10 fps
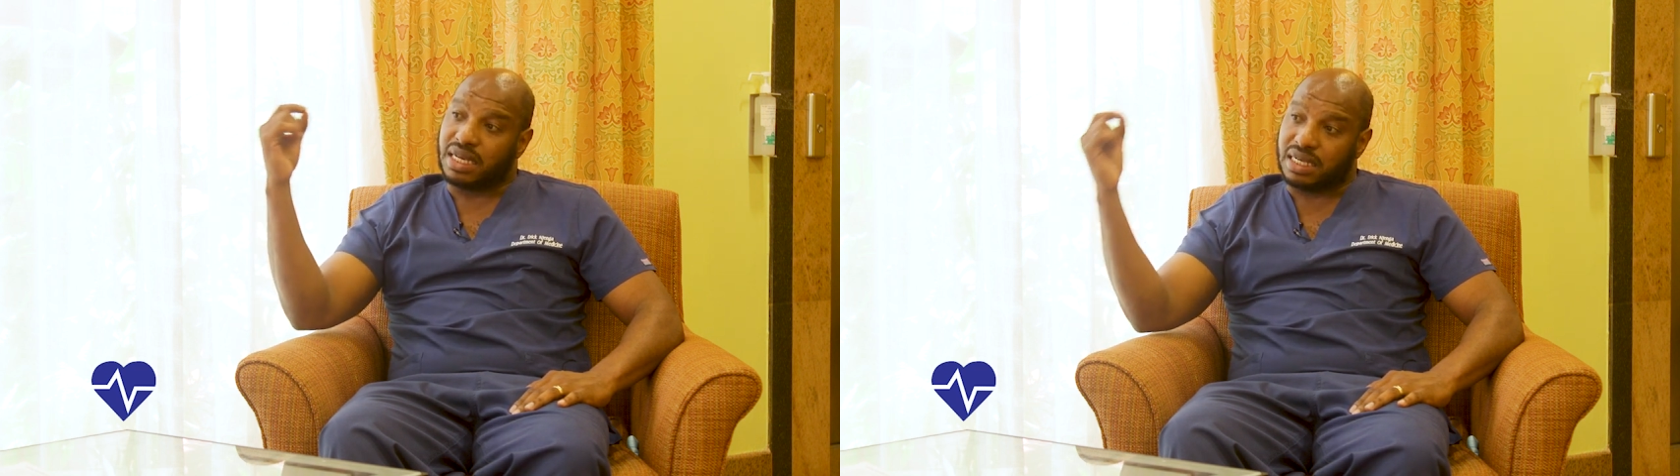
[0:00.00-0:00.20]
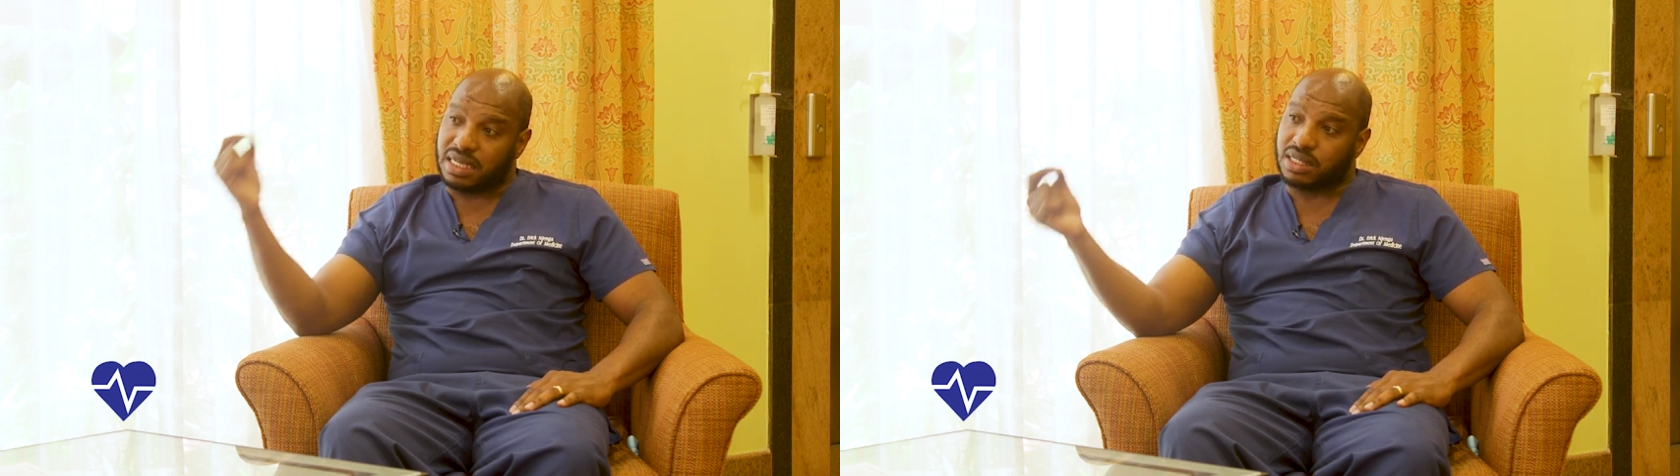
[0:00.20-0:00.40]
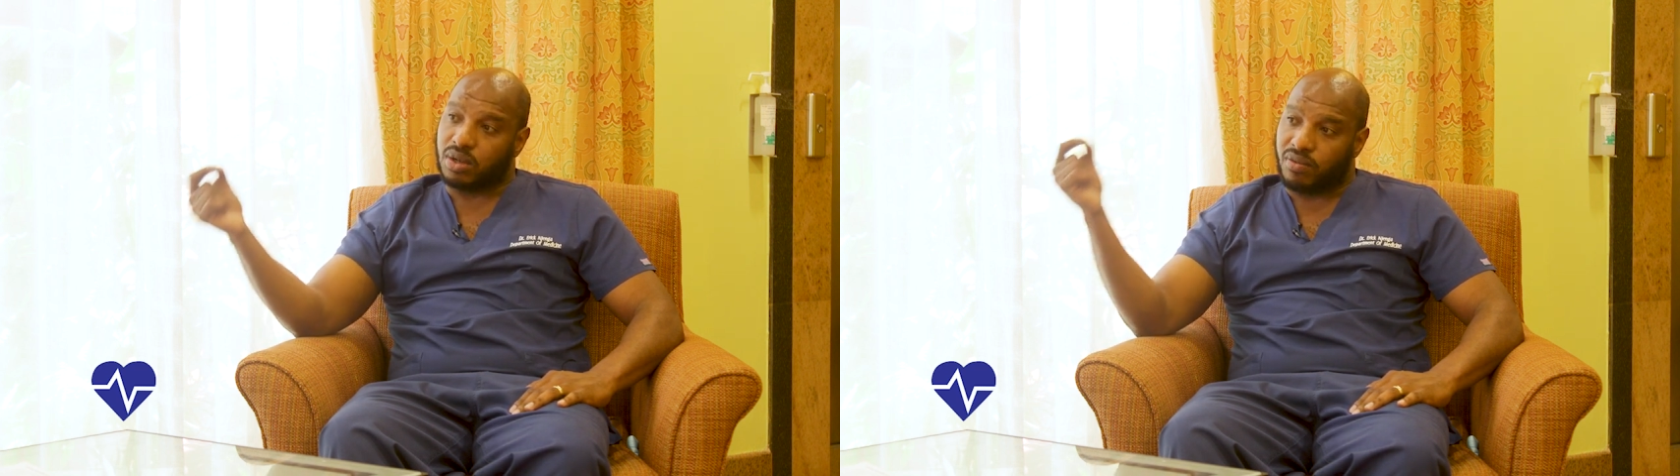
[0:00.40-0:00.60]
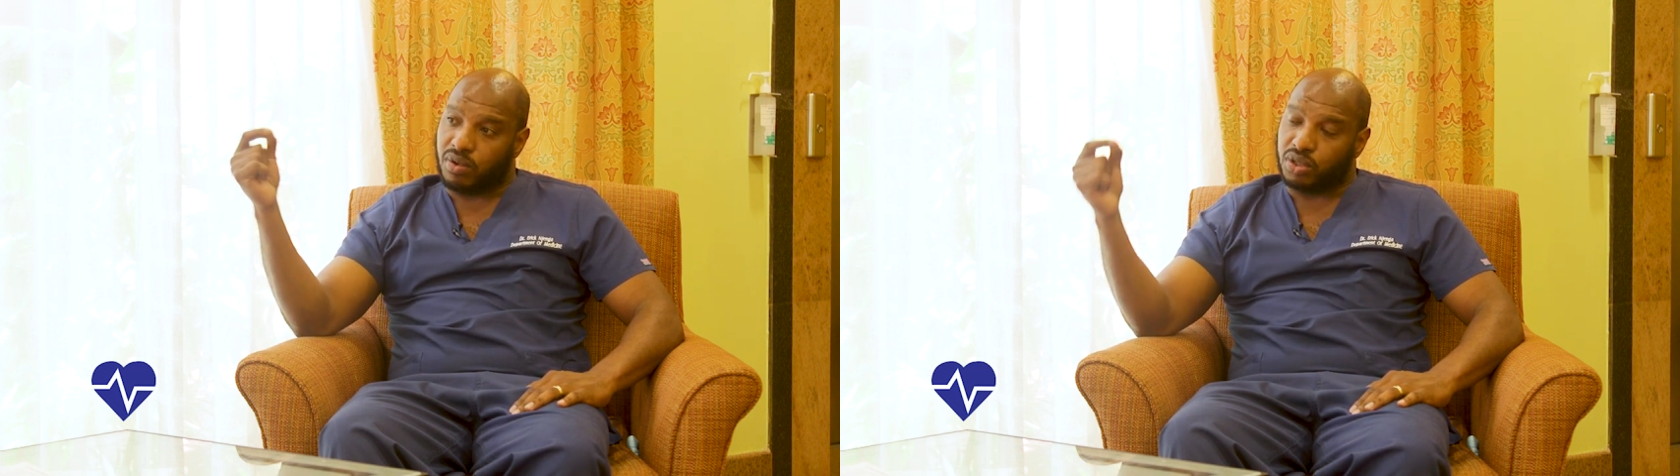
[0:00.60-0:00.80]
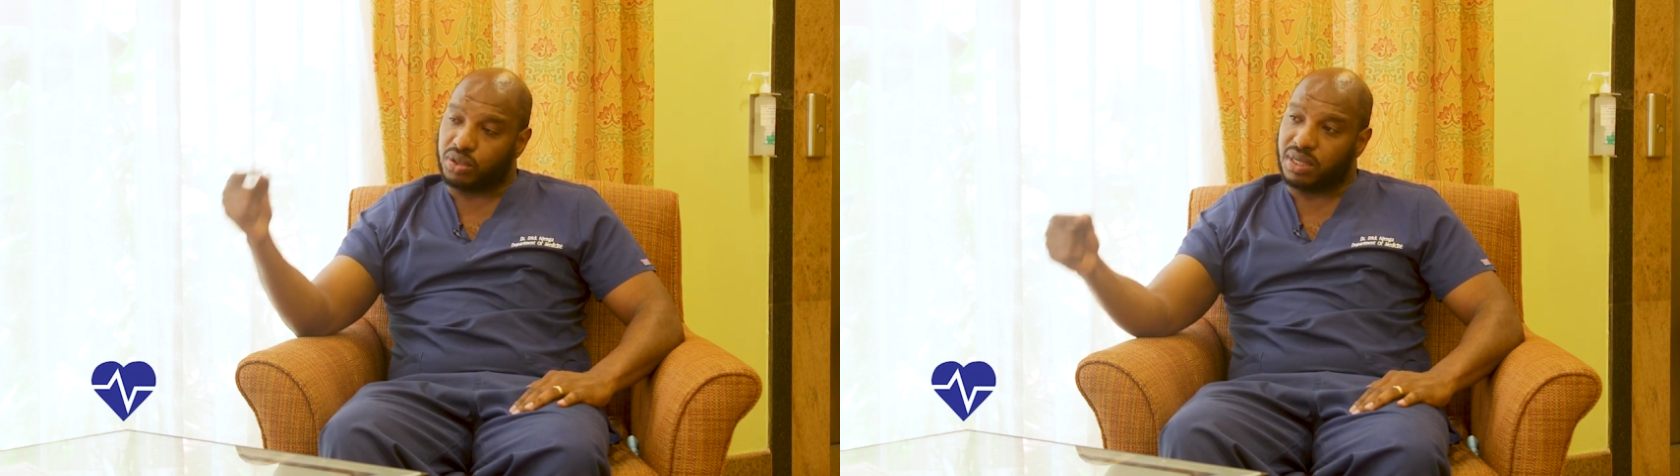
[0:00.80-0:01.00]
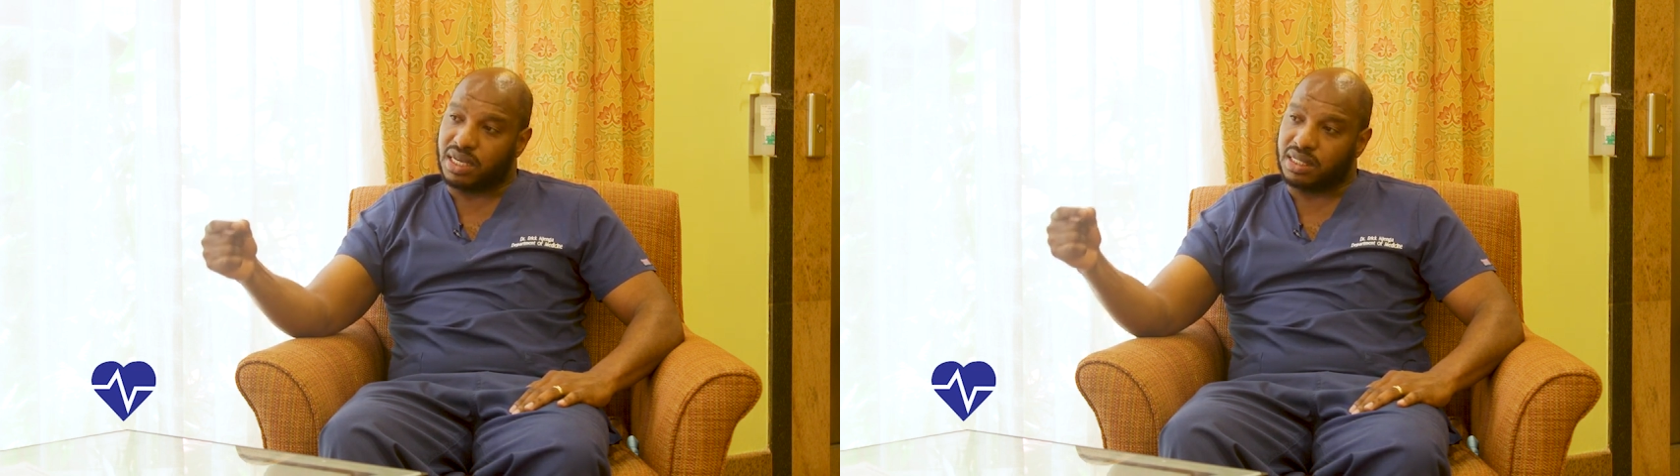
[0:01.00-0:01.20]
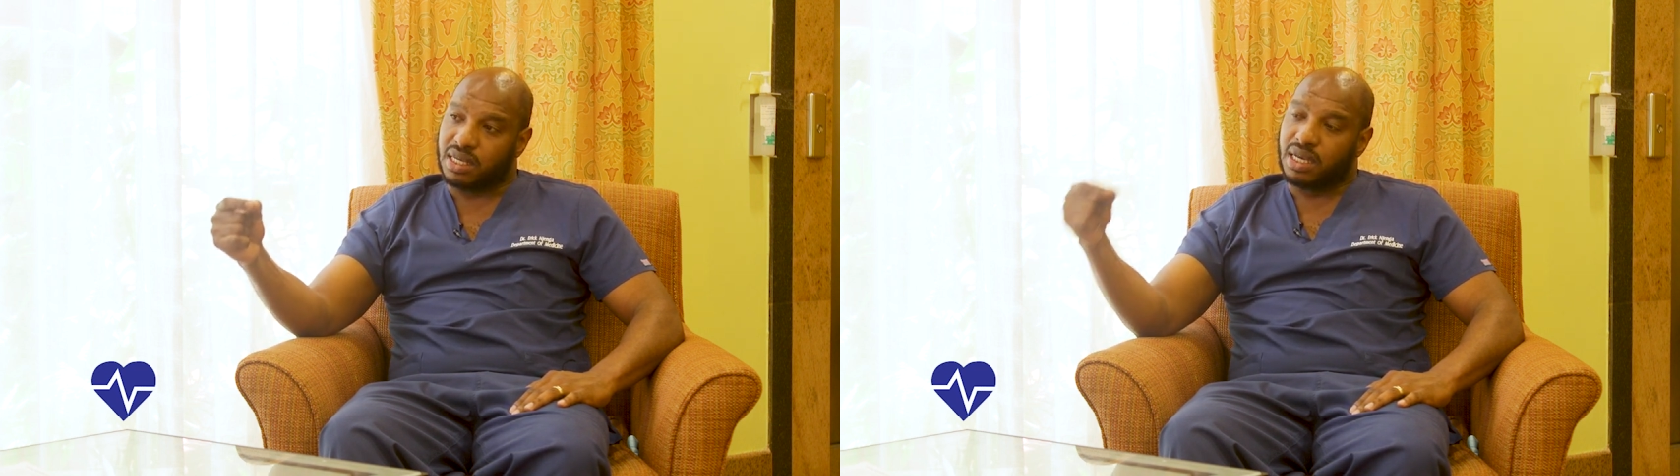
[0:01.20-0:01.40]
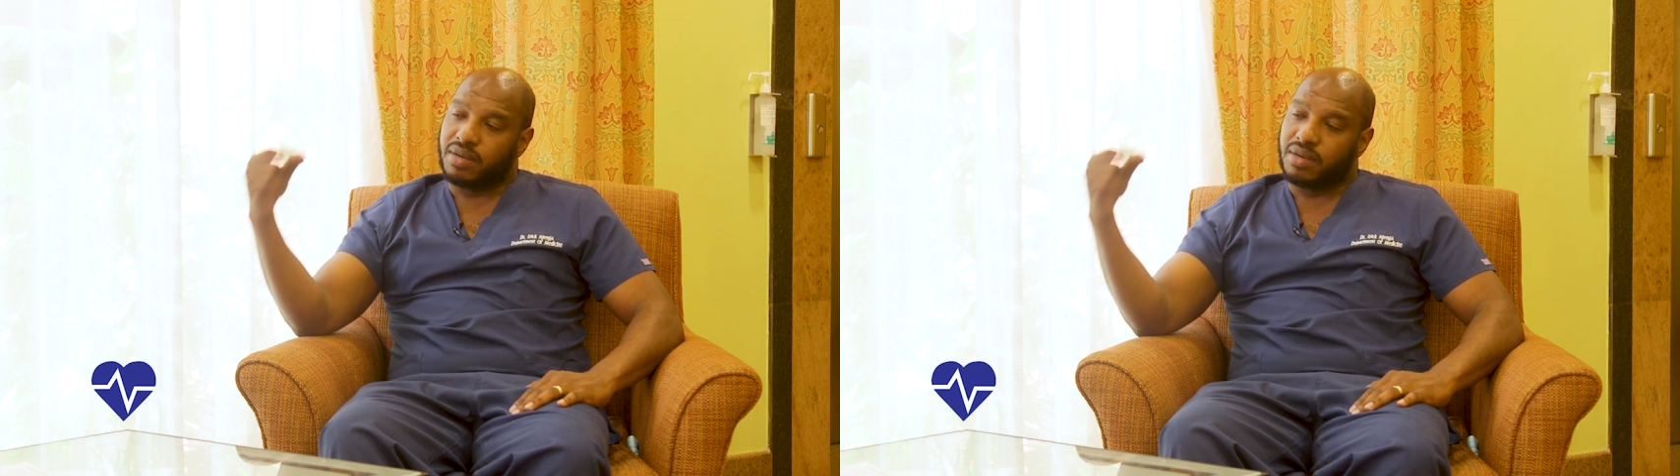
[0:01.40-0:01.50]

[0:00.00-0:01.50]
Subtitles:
the risk of low sugars,